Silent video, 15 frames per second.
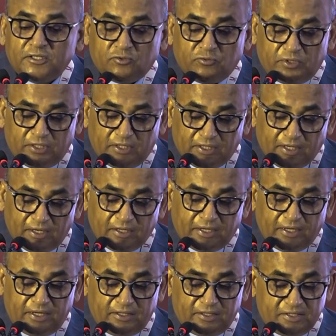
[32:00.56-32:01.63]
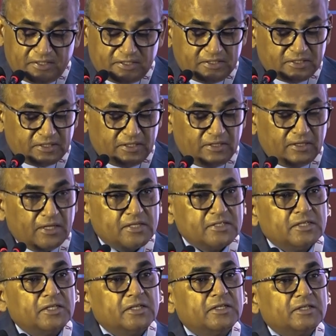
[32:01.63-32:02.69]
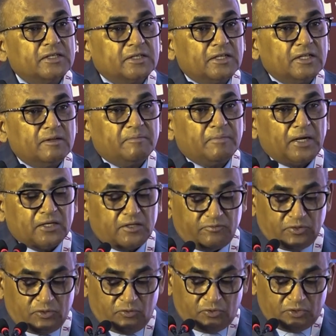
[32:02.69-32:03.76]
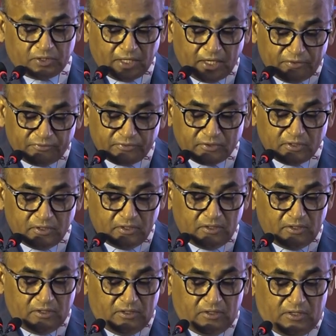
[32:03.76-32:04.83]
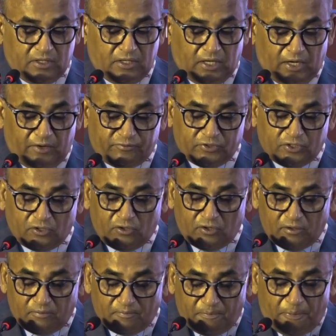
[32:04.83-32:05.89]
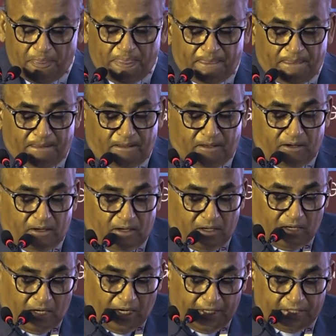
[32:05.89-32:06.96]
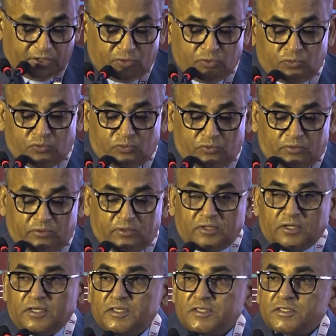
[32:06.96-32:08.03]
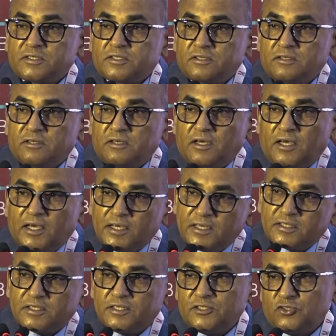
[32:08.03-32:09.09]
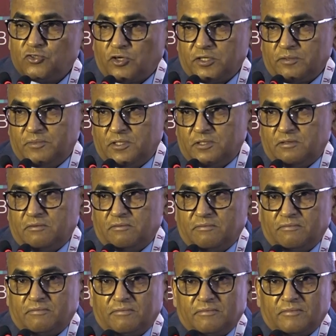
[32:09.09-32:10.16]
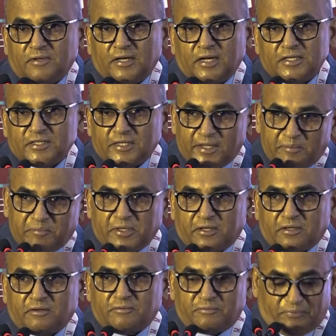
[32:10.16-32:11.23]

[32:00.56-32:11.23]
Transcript: to inculcate this skill as an integral part of the courtcraft. After all, a haiku is as enjoyable as an epic.